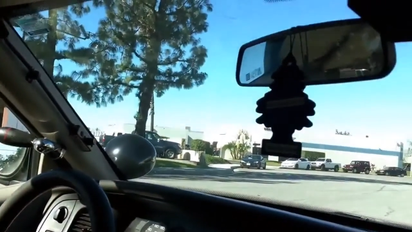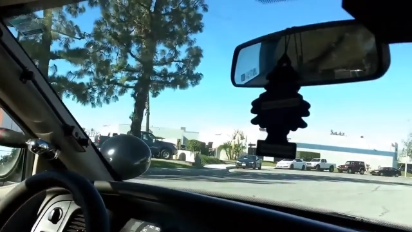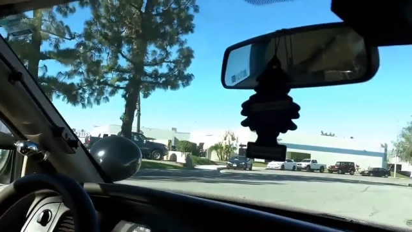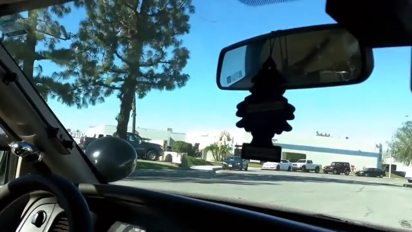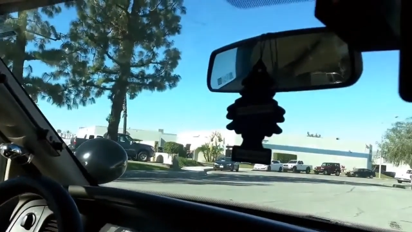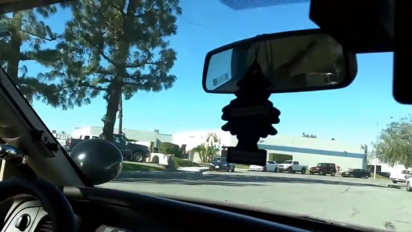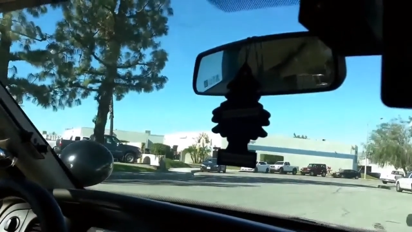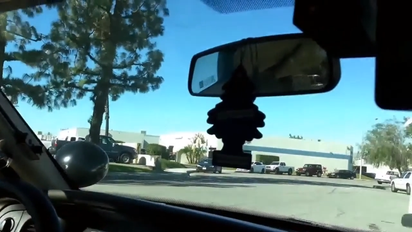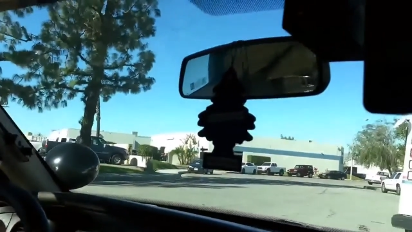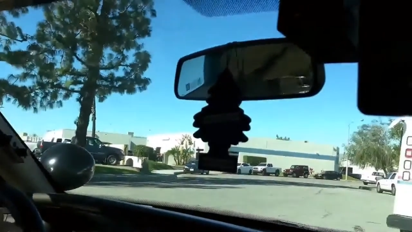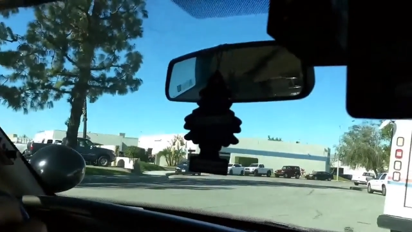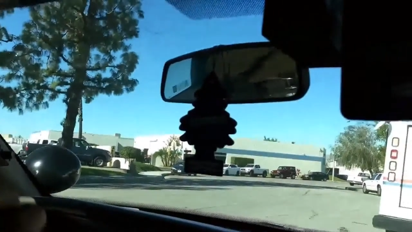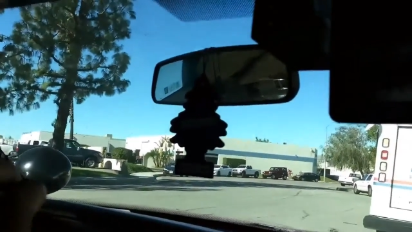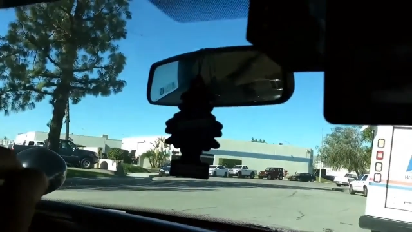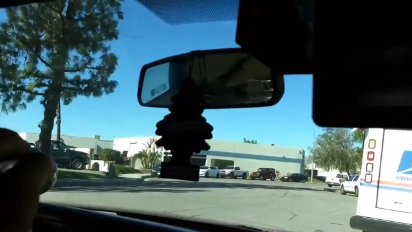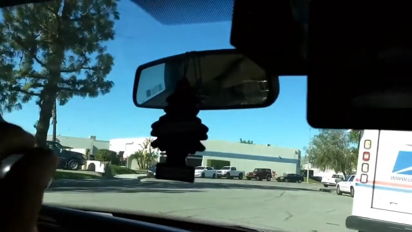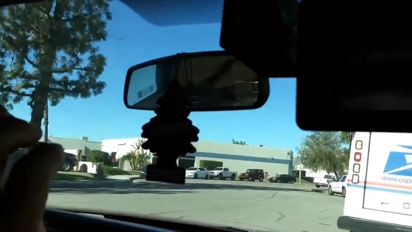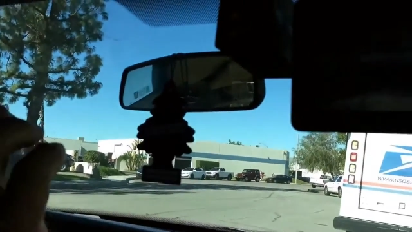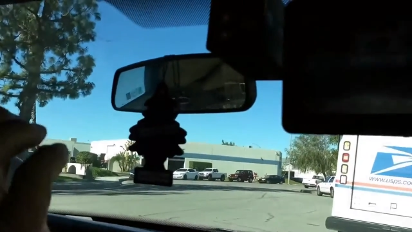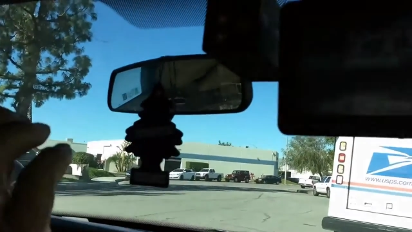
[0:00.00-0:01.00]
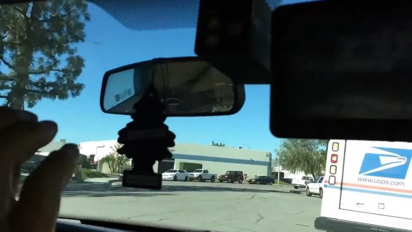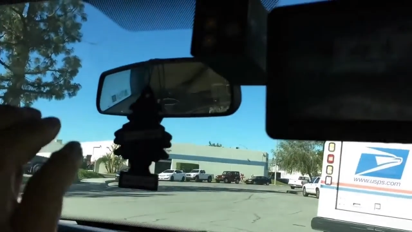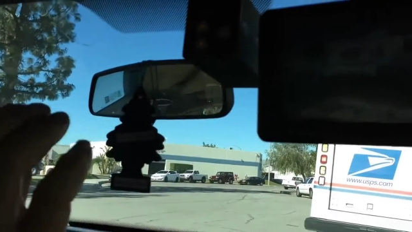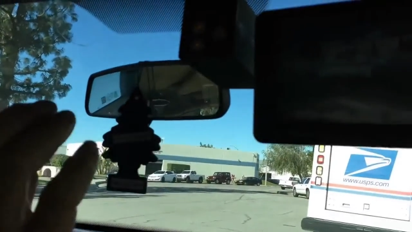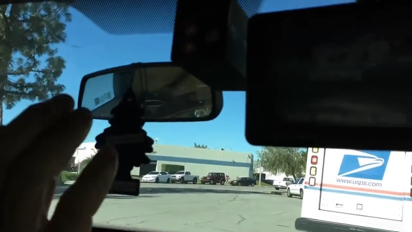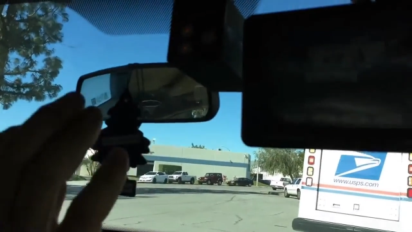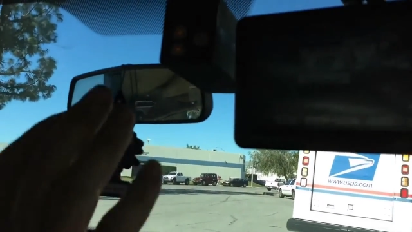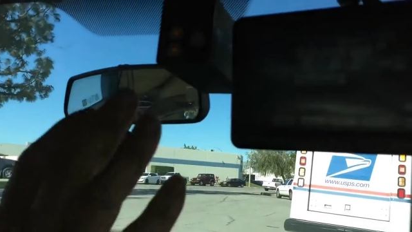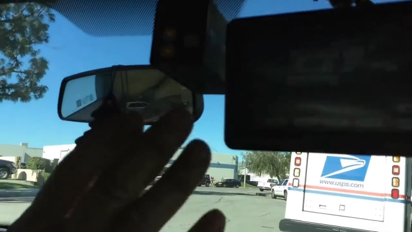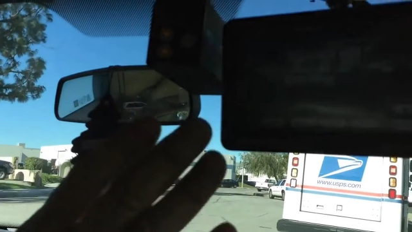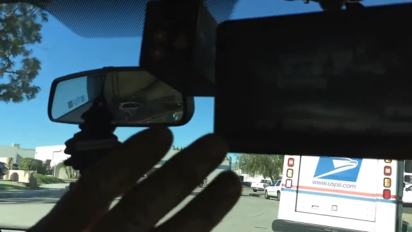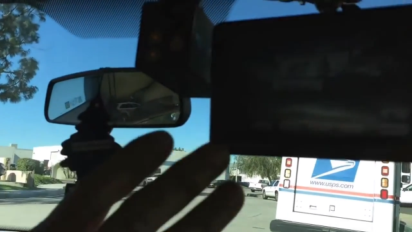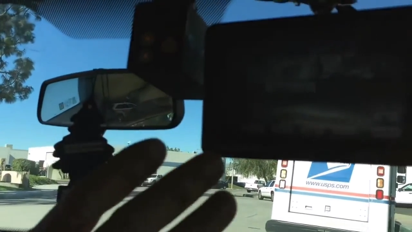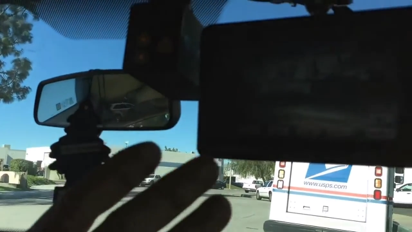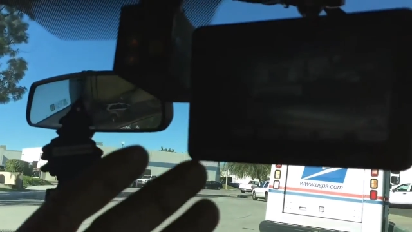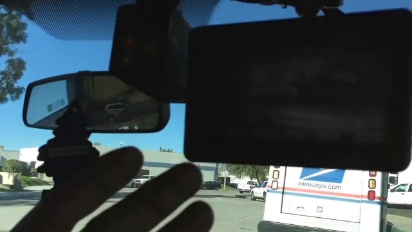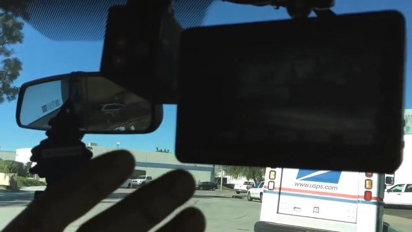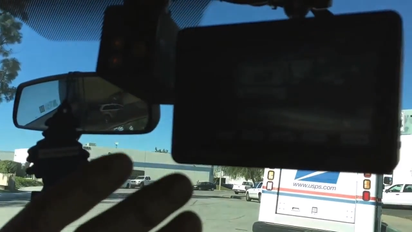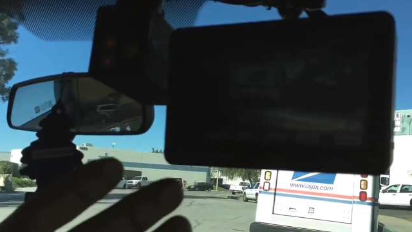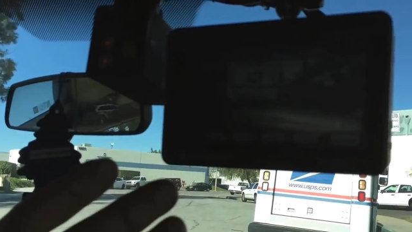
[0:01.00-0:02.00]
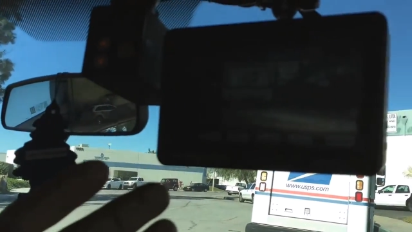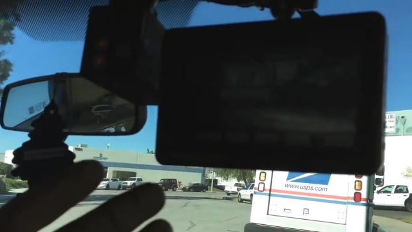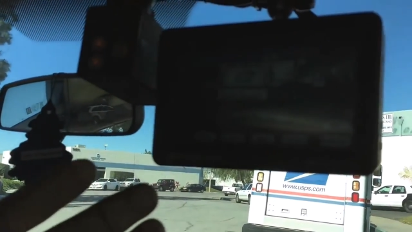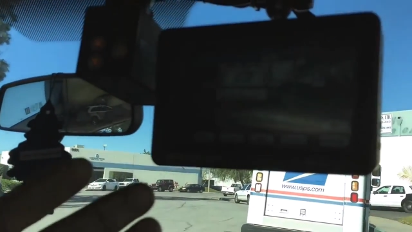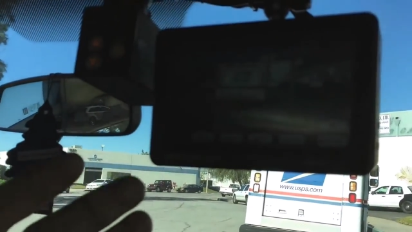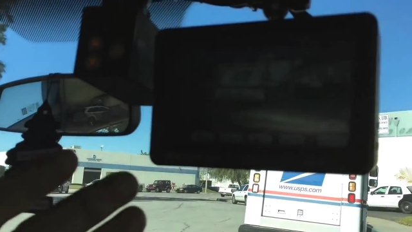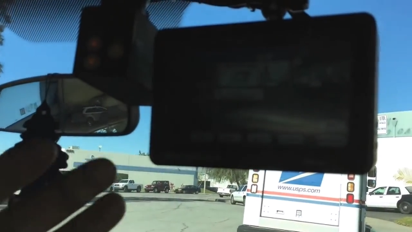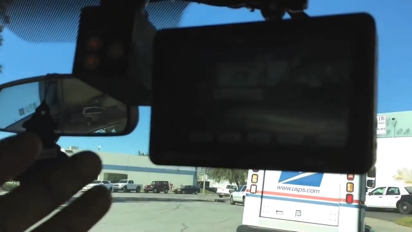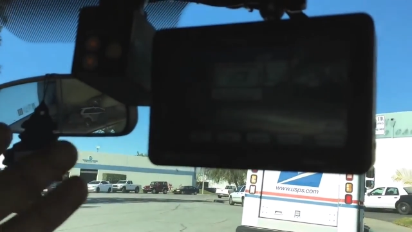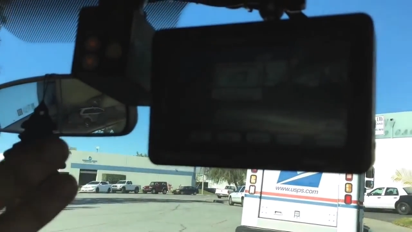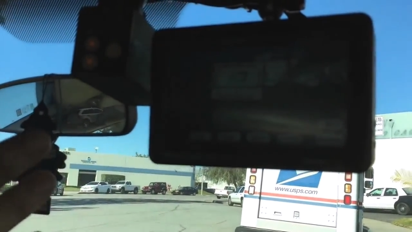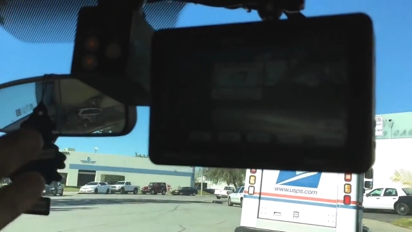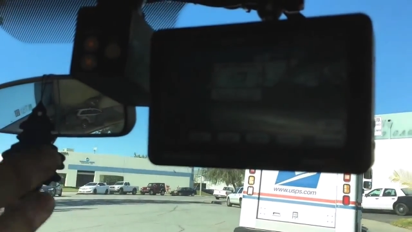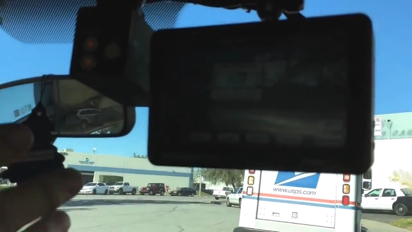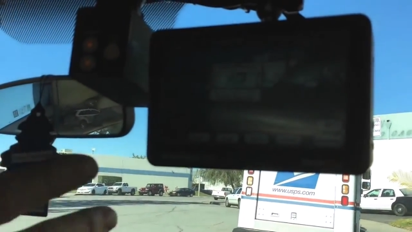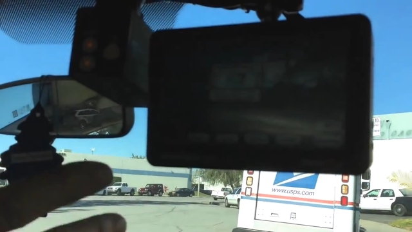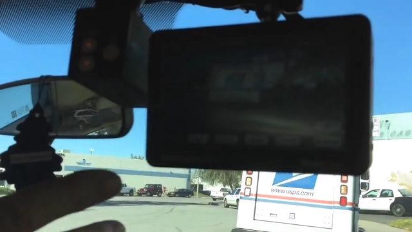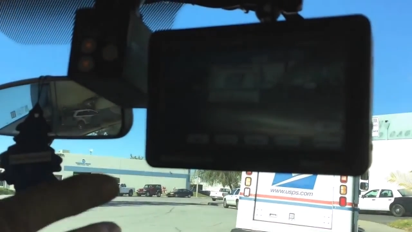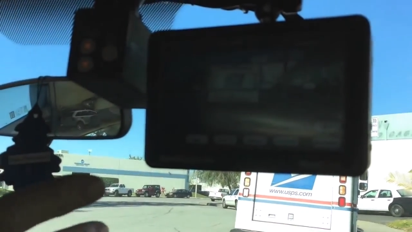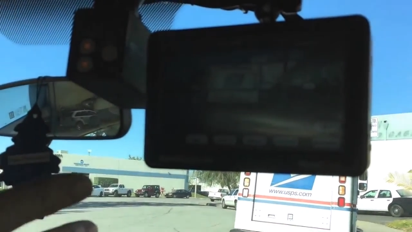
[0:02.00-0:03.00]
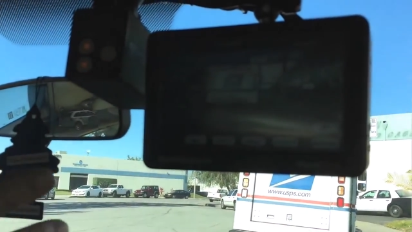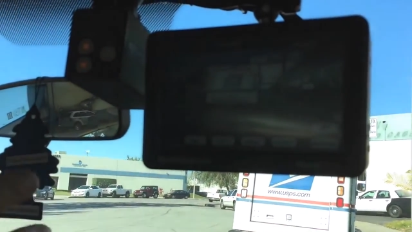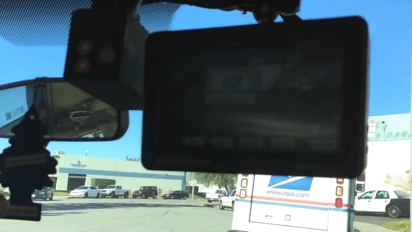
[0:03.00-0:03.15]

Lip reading: No face is visible, so there are no lips to read.